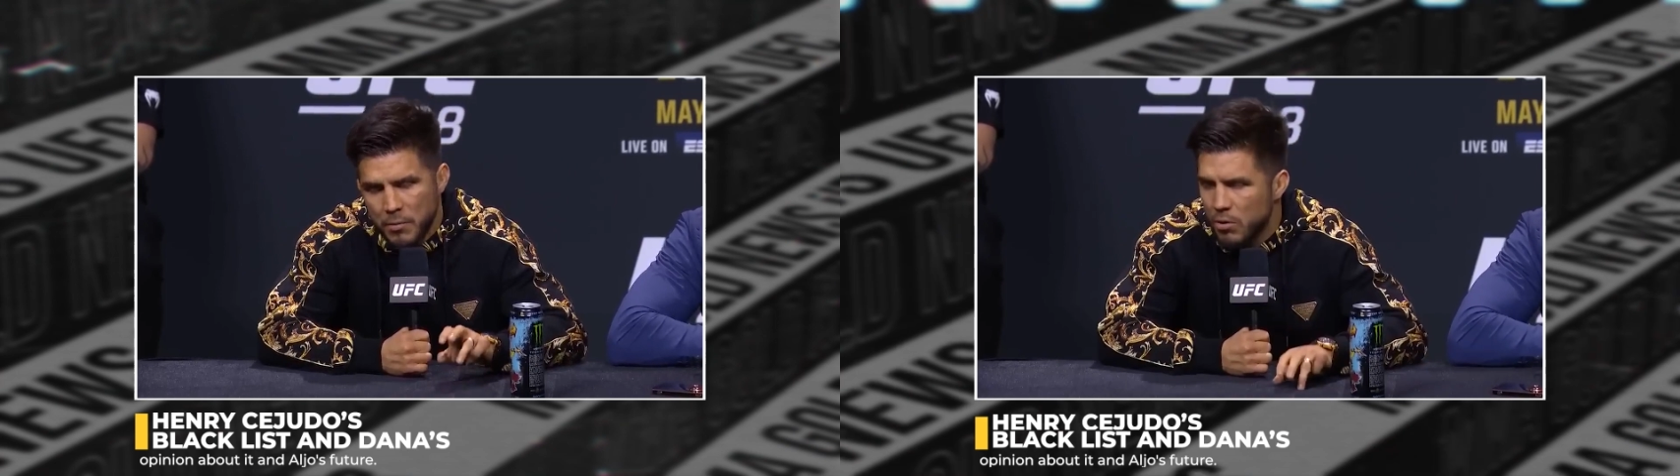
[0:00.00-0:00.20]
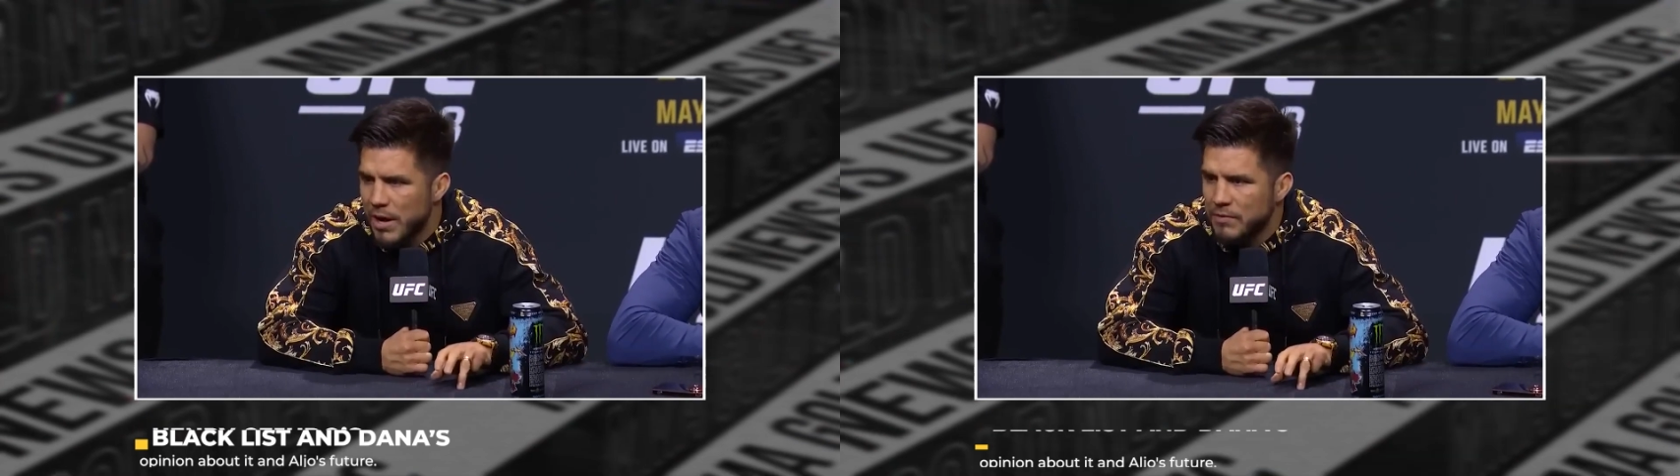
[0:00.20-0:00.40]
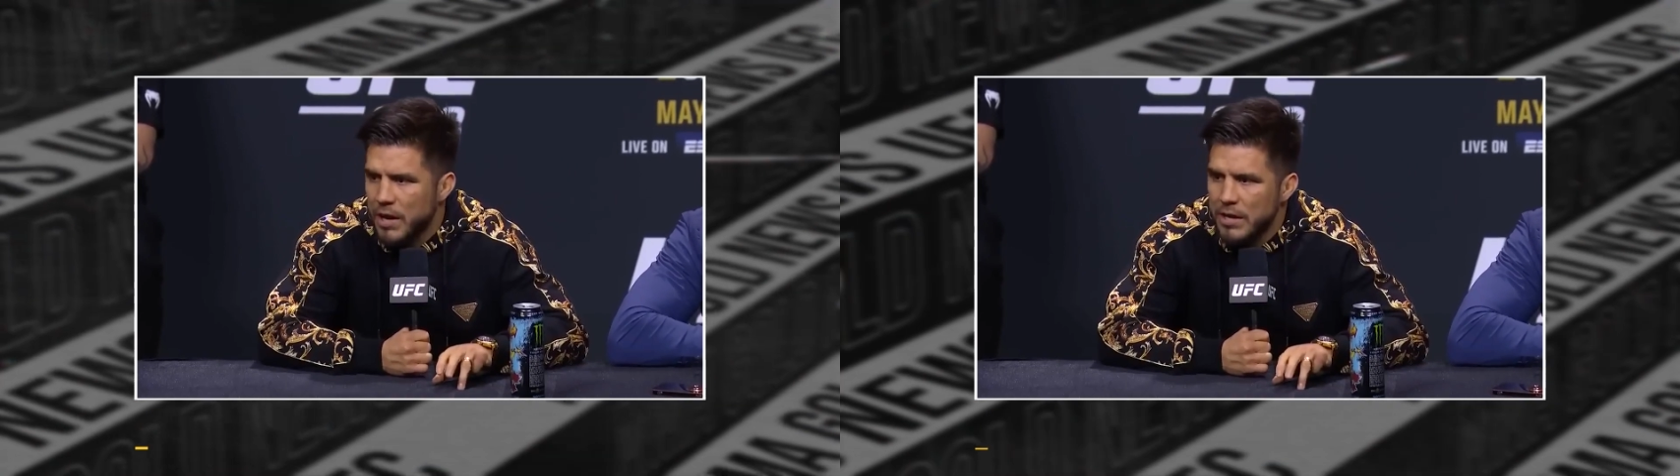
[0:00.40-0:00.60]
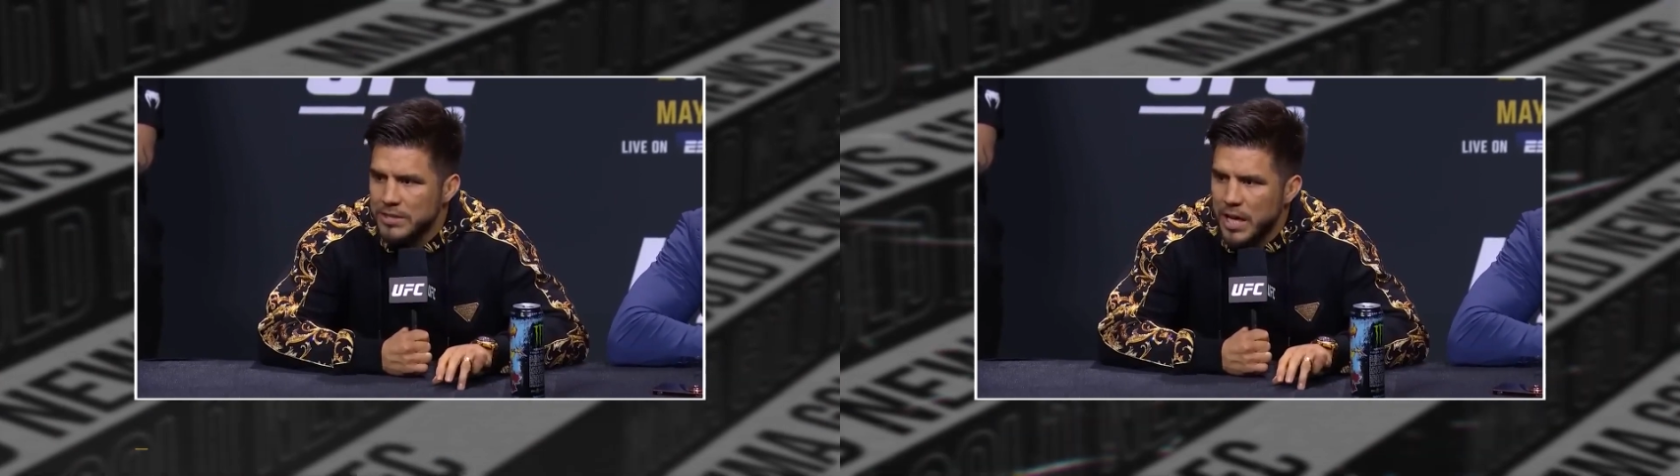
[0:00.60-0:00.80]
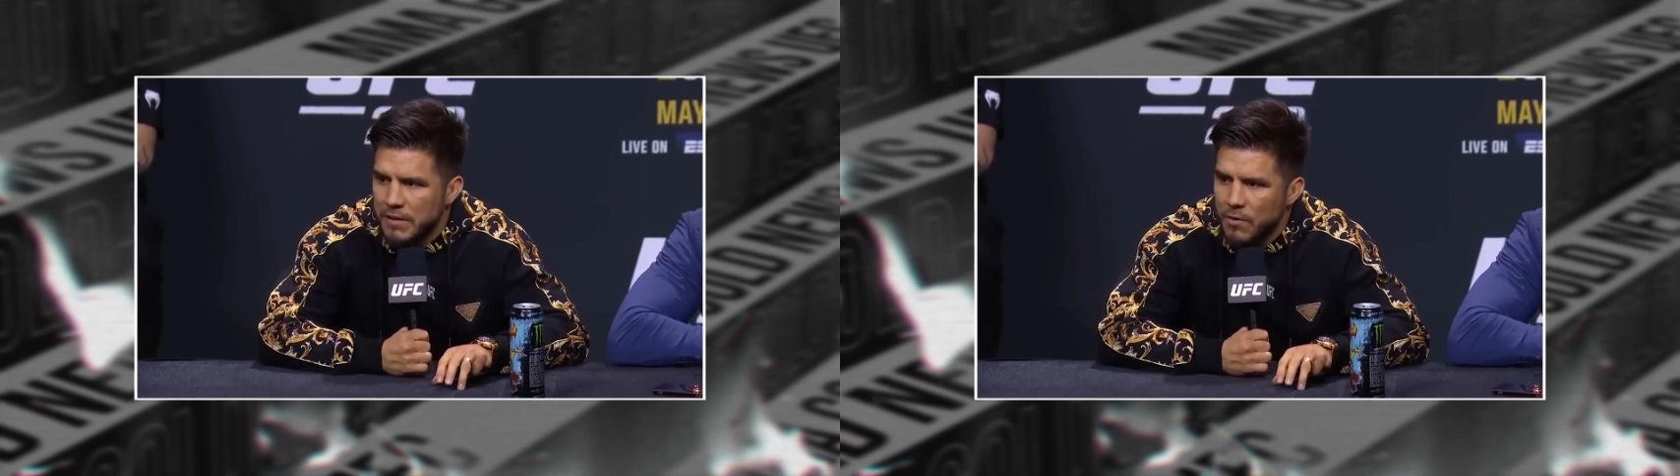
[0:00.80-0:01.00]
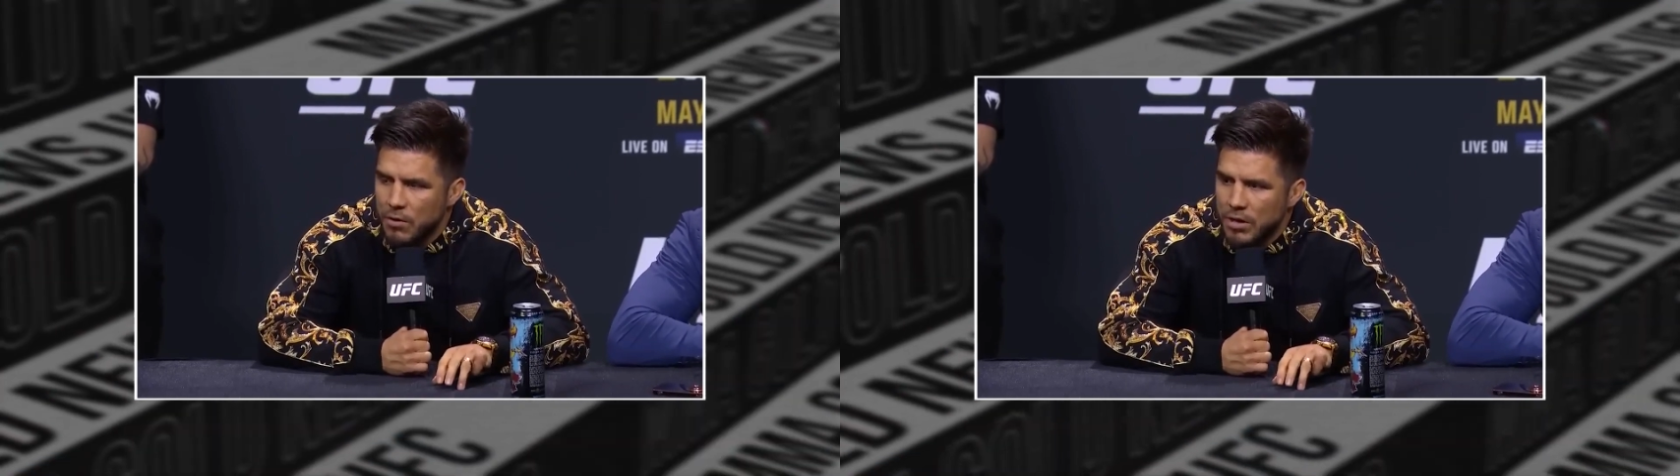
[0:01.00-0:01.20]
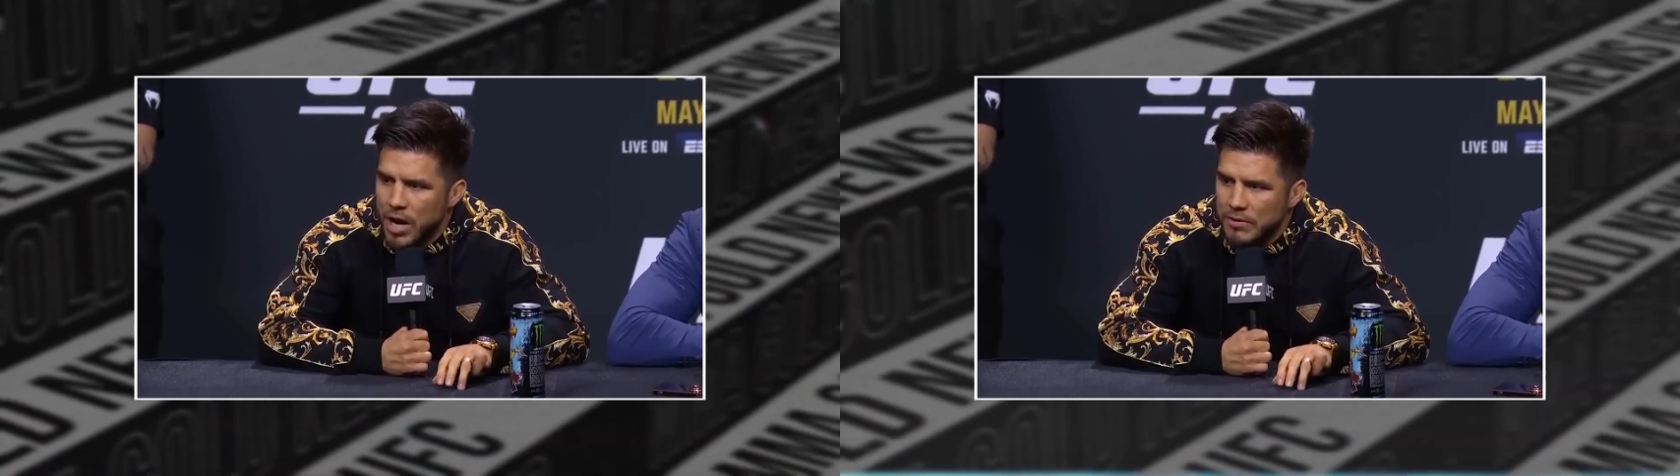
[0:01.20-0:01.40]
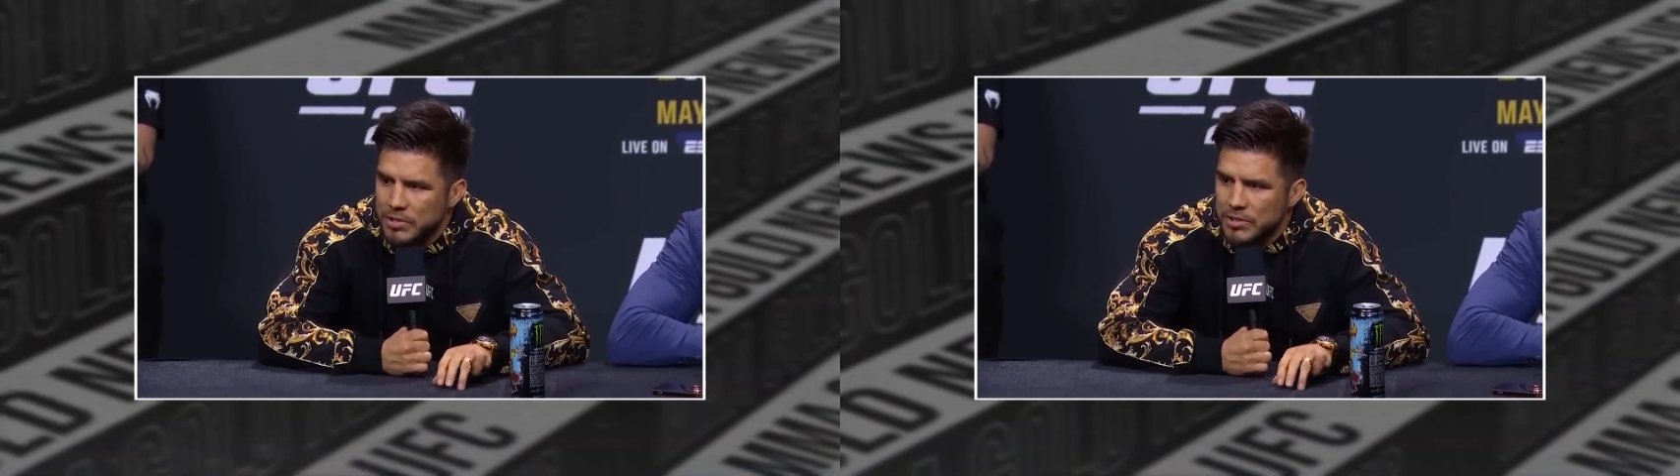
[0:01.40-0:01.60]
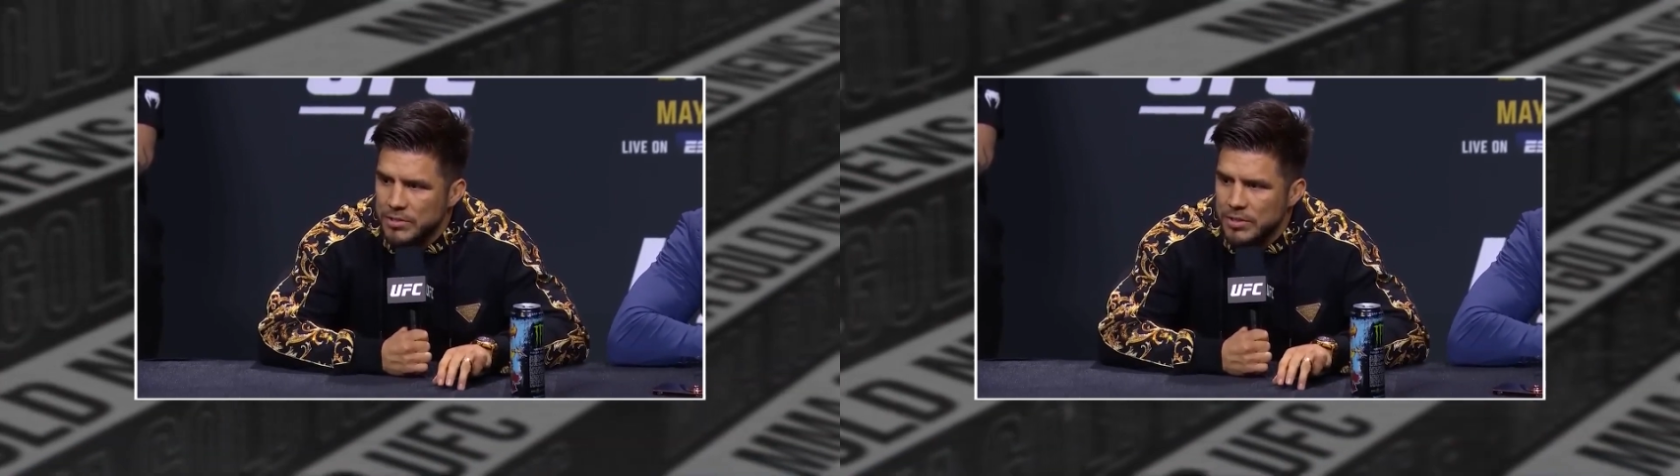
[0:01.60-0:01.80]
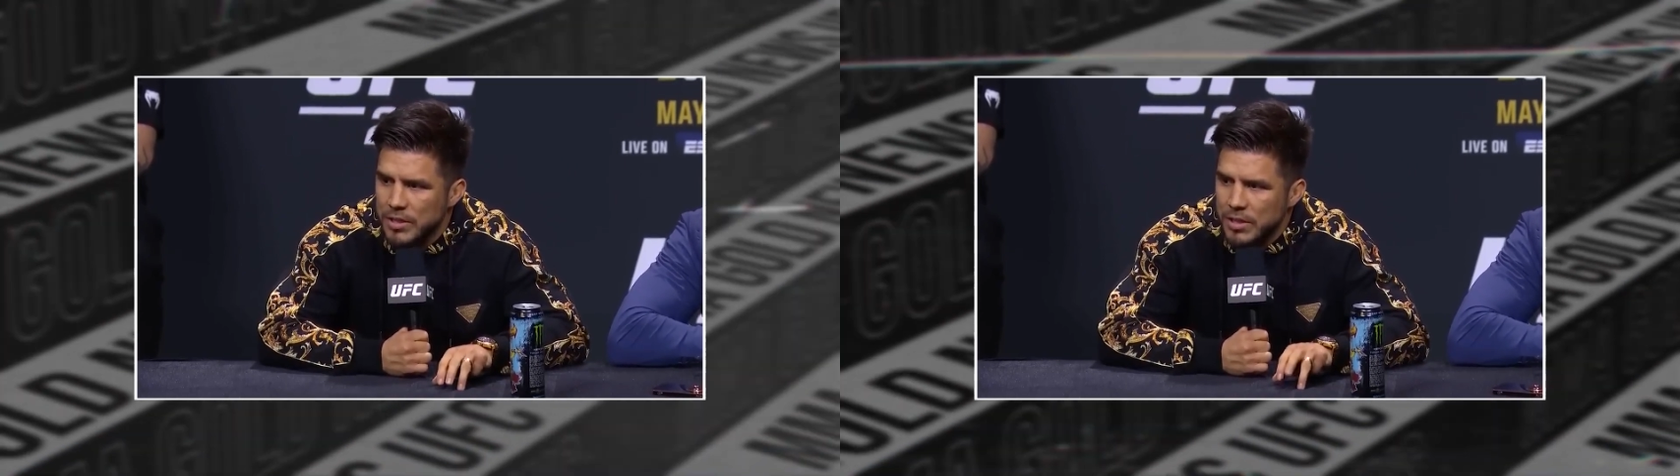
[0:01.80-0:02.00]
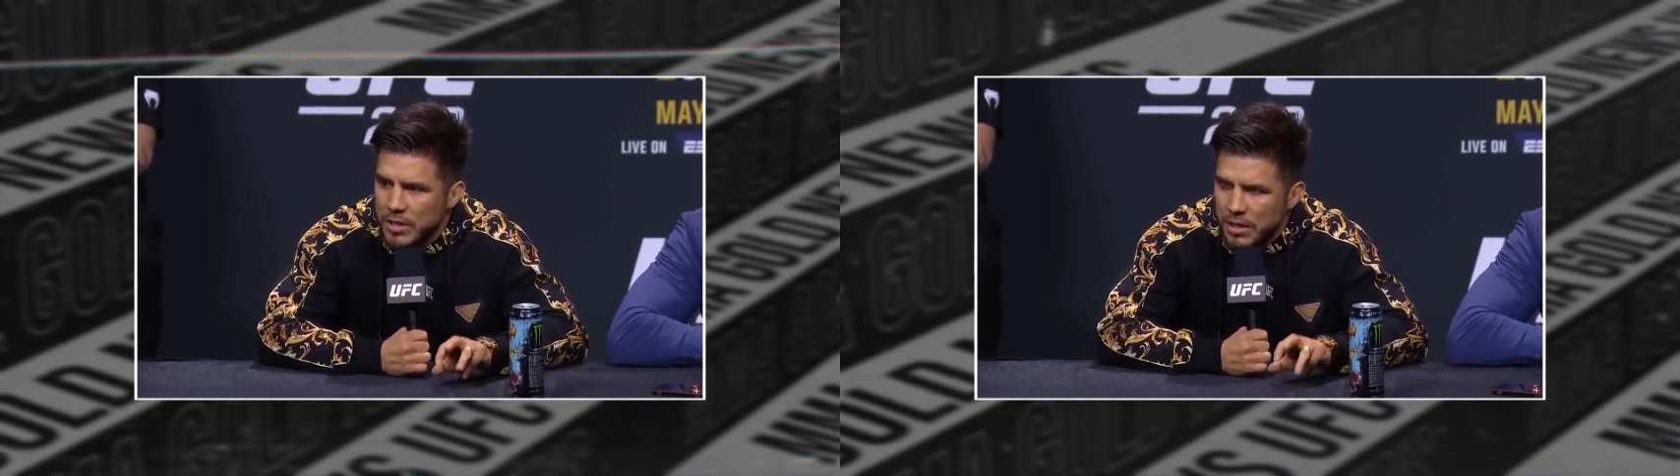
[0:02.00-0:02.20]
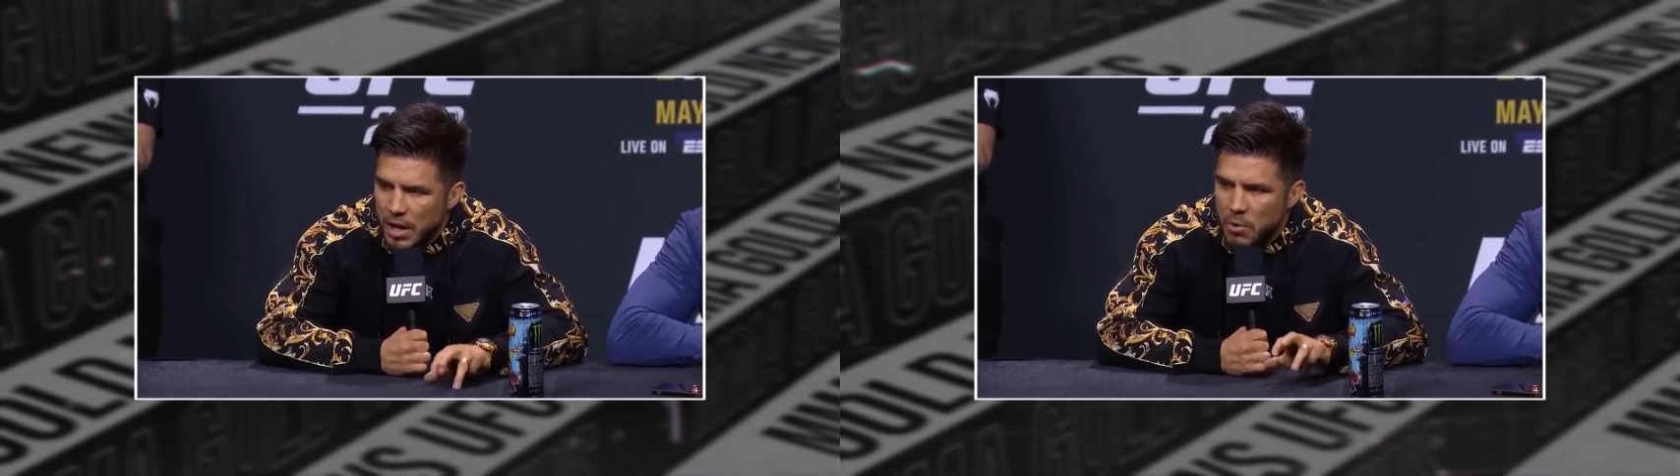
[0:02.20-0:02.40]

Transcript: under three, and I promise you that.